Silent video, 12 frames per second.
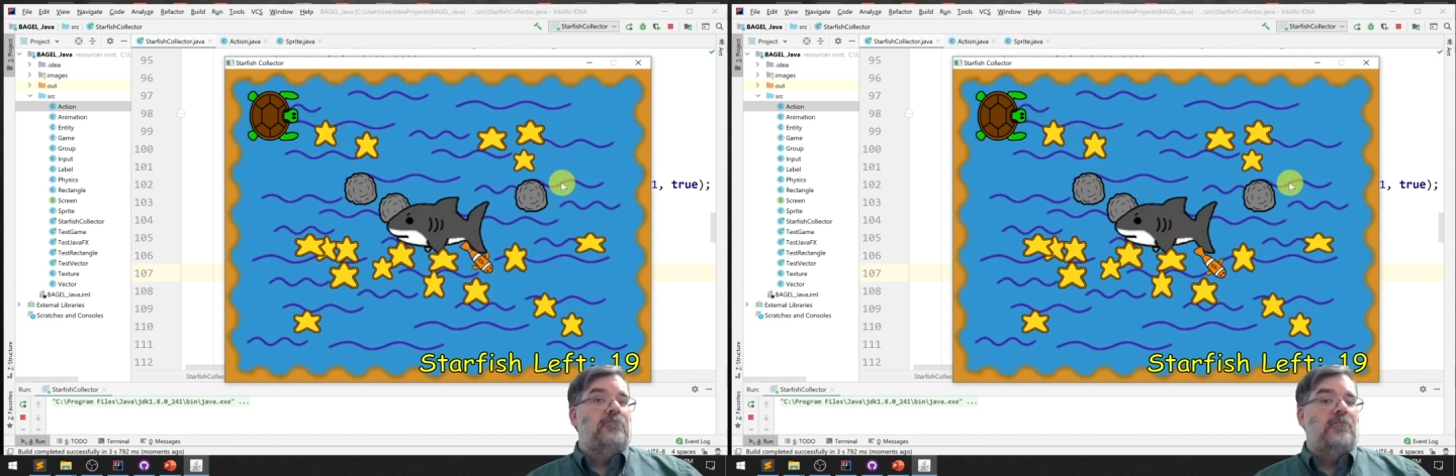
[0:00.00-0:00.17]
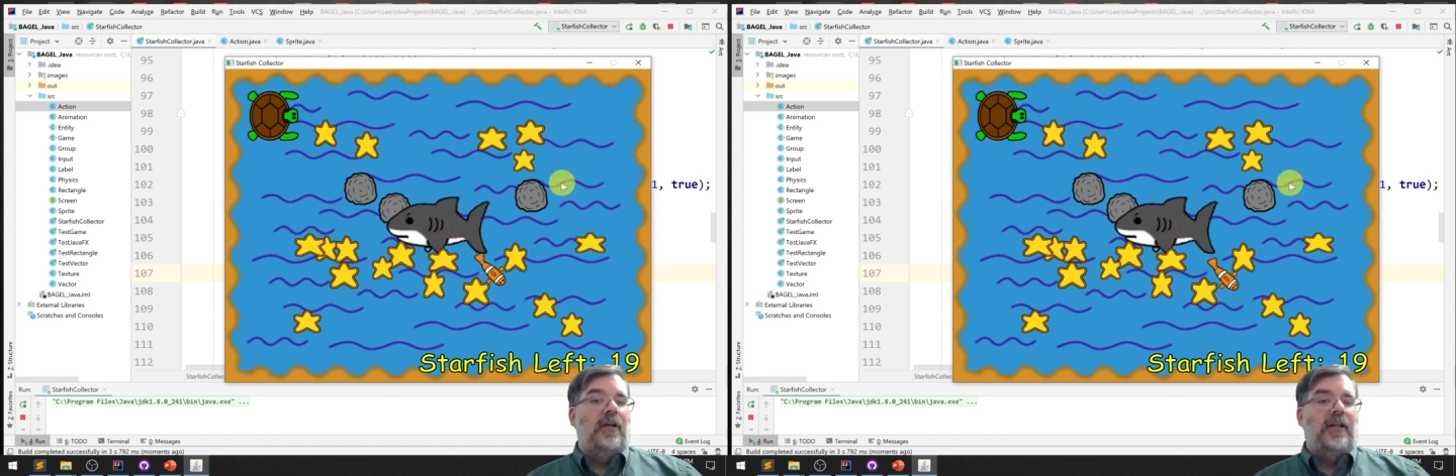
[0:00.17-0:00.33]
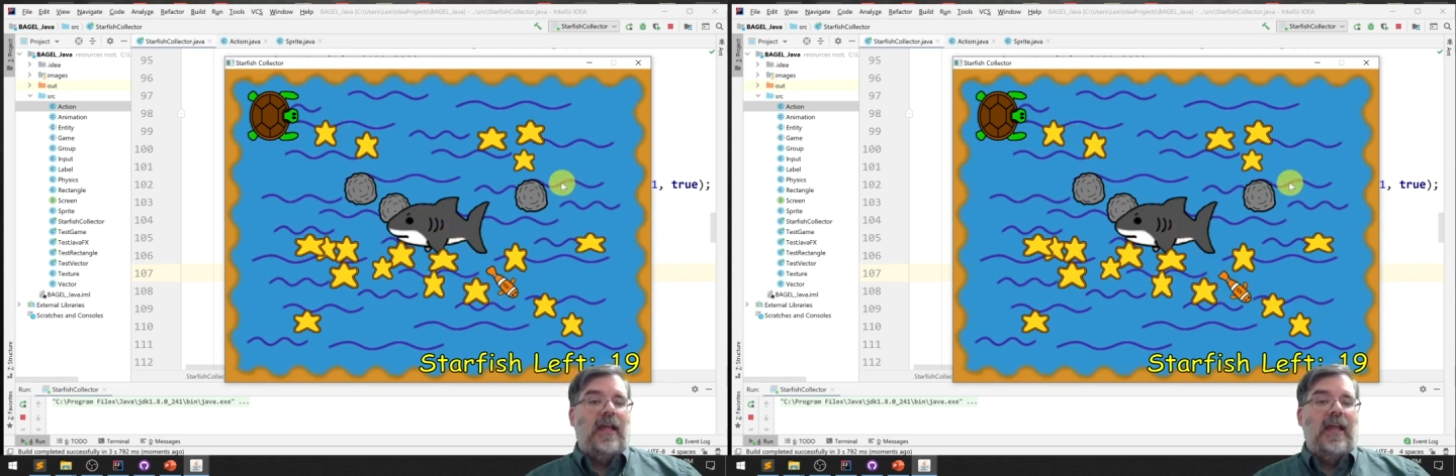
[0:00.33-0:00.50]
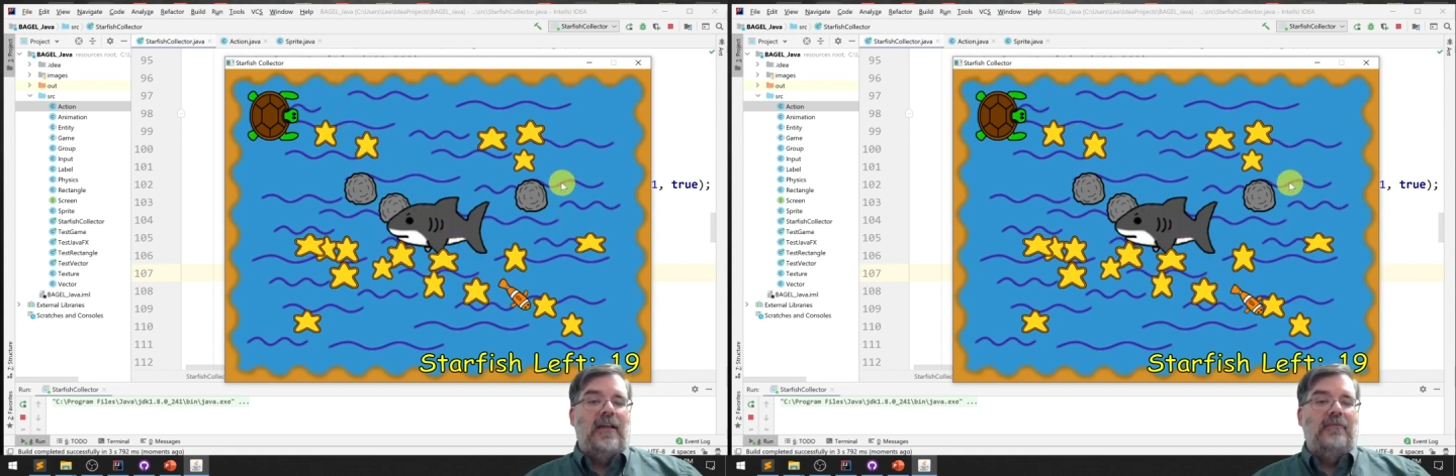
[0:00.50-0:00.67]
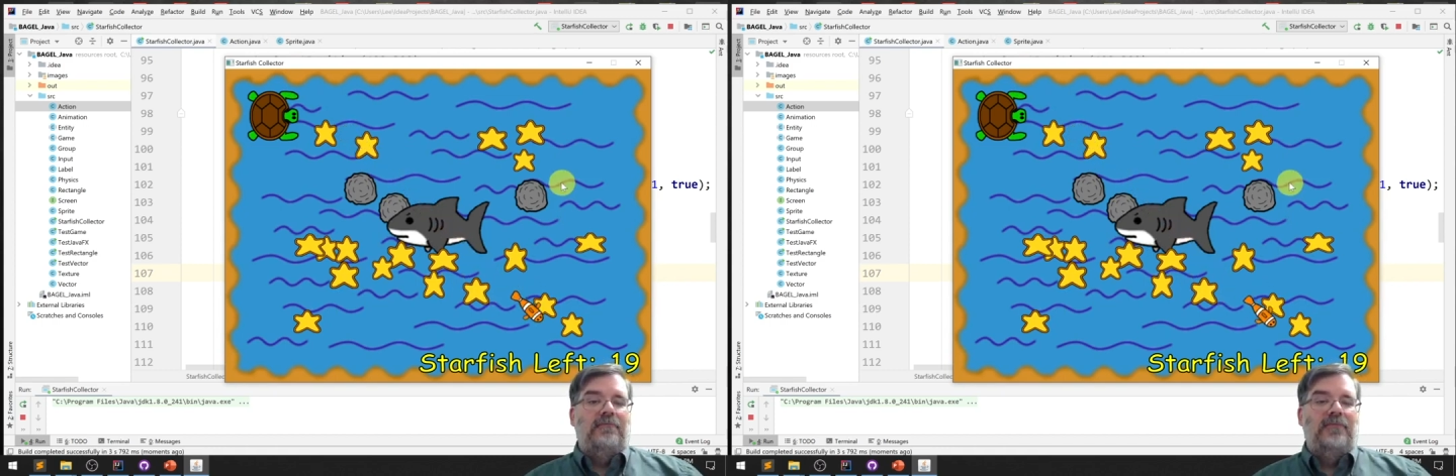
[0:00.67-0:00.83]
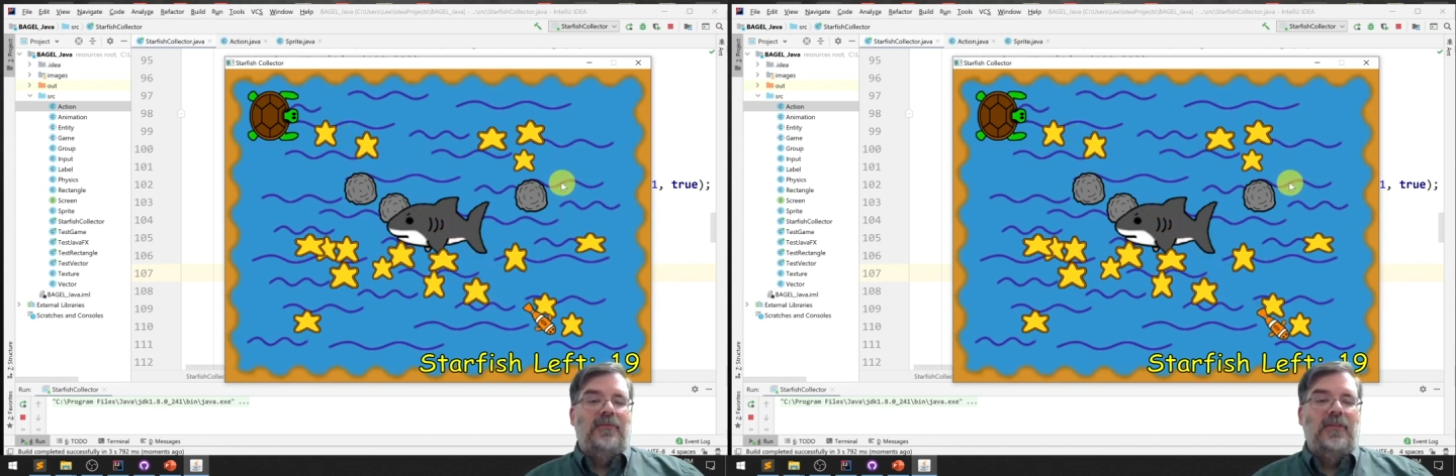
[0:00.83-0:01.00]
Right, hey,
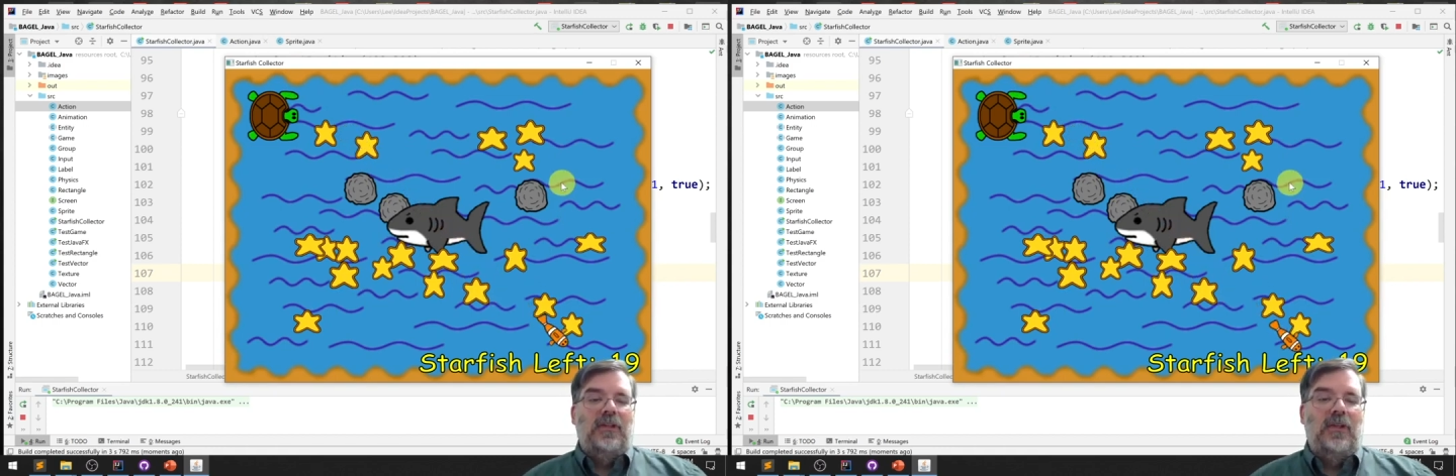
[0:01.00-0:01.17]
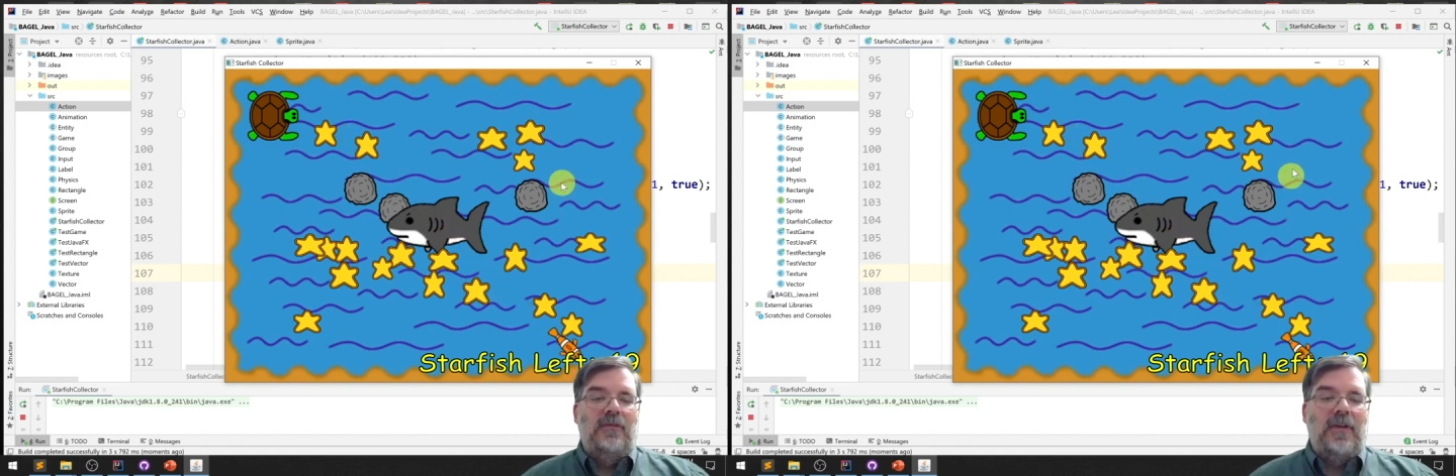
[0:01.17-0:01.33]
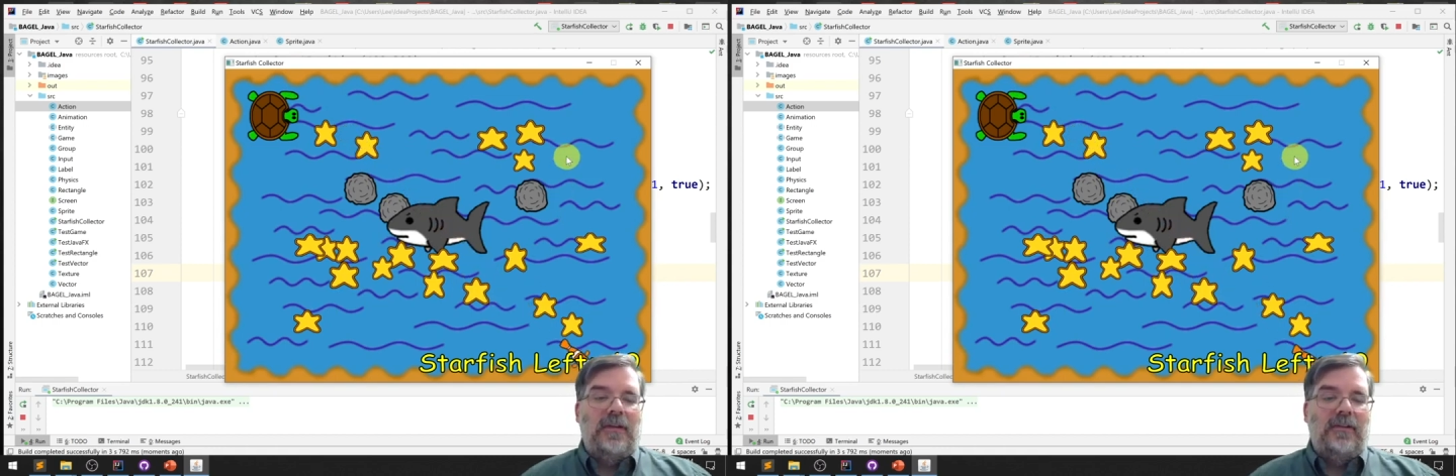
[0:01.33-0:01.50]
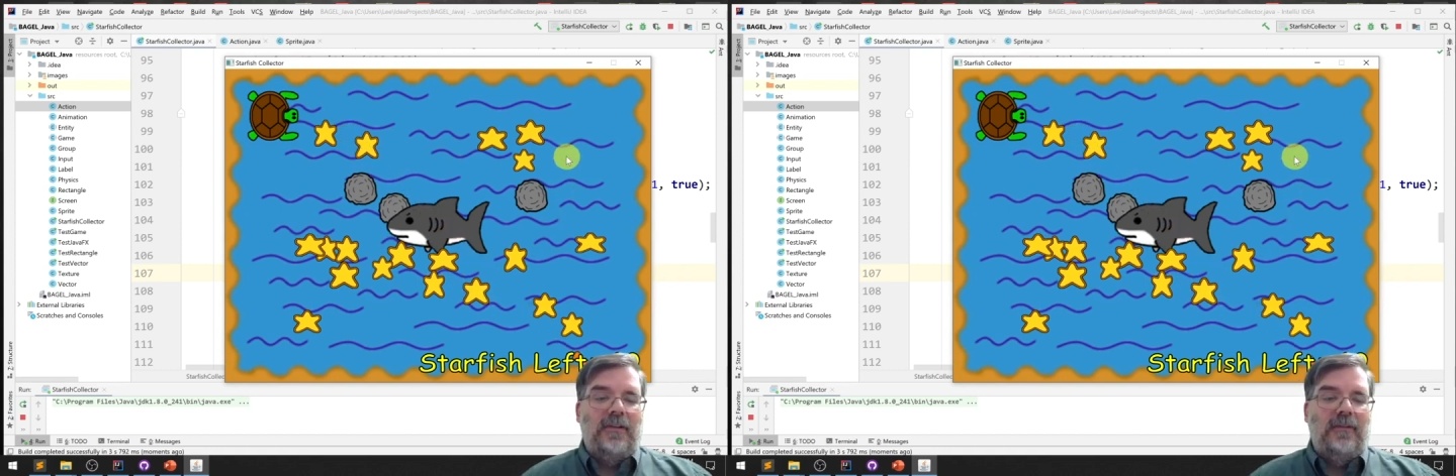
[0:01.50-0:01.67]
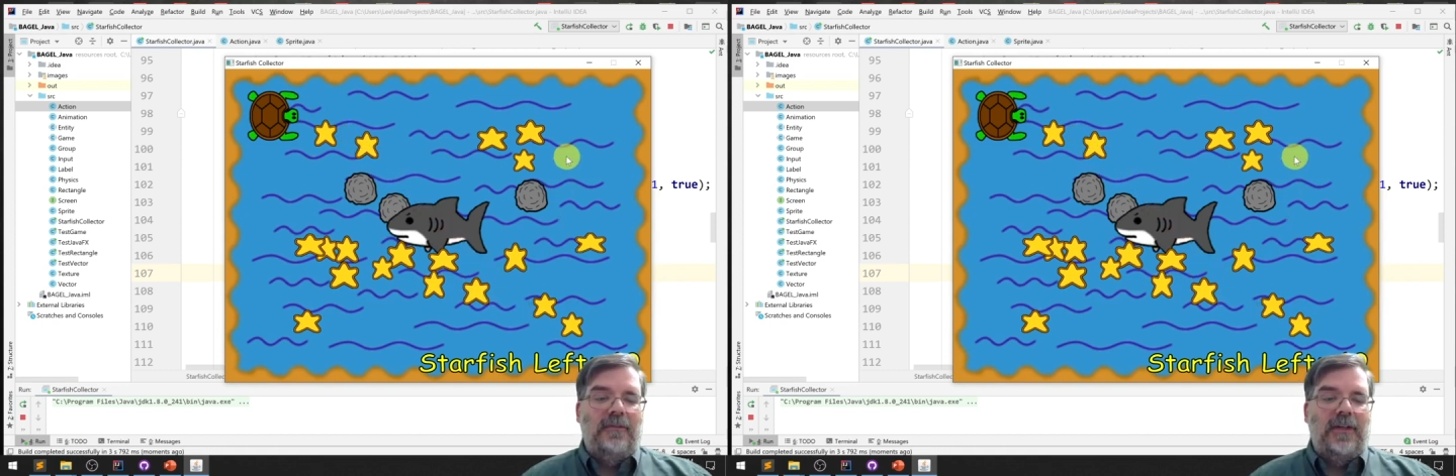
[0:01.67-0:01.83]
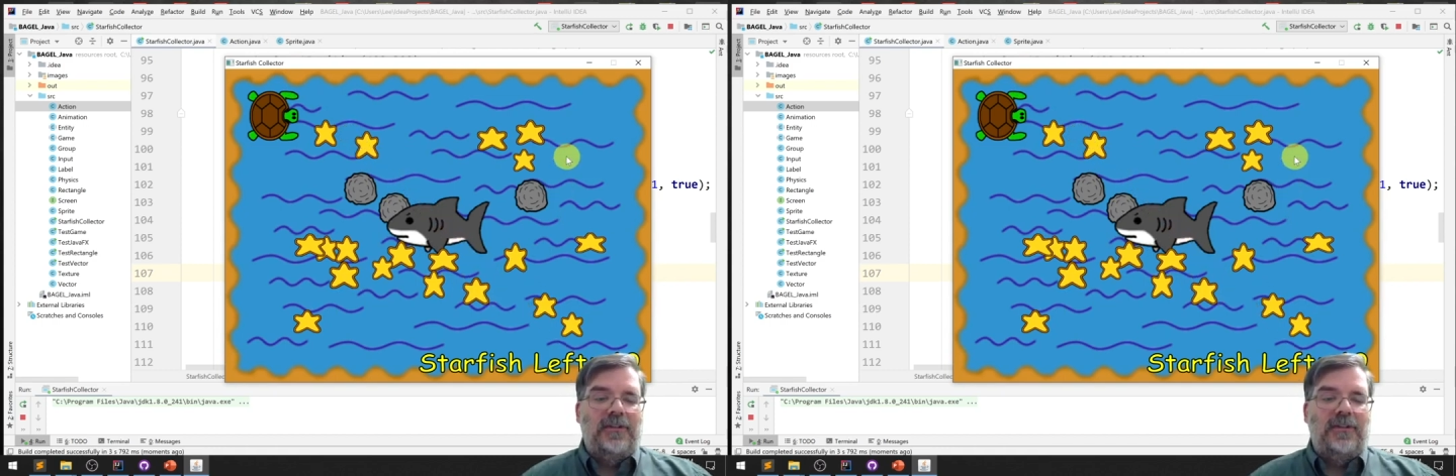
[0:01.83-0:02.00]
you've got a little
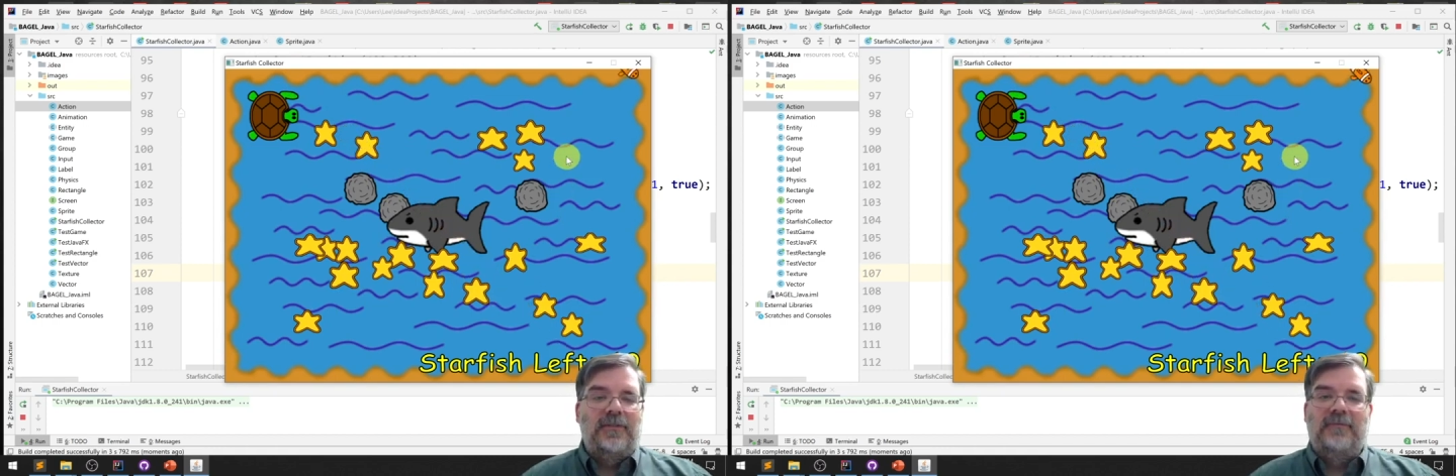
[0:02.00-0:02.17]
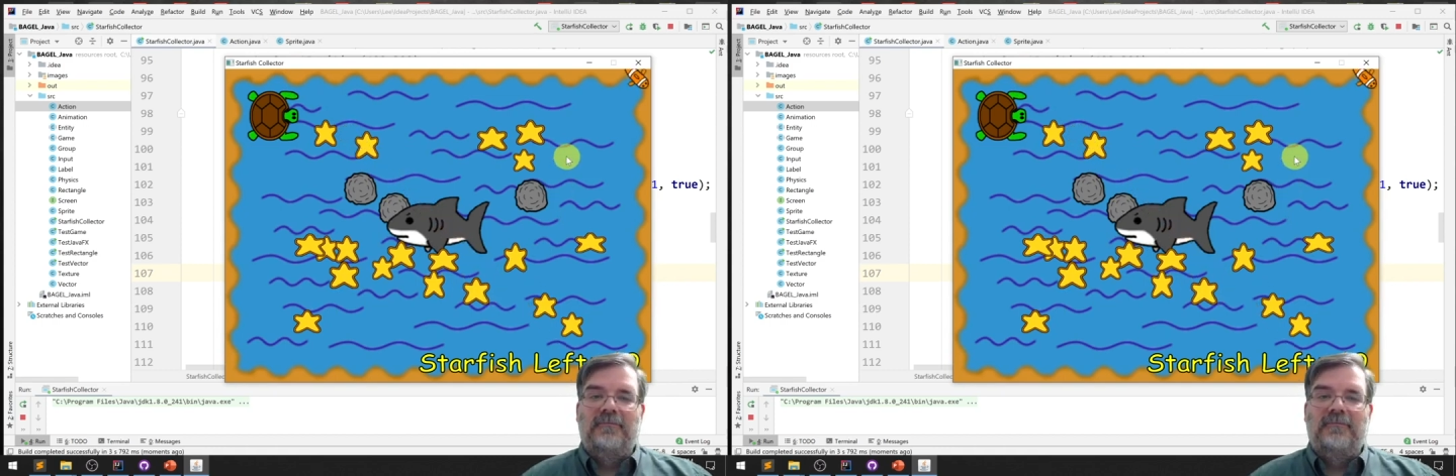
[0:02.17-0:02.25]
fish.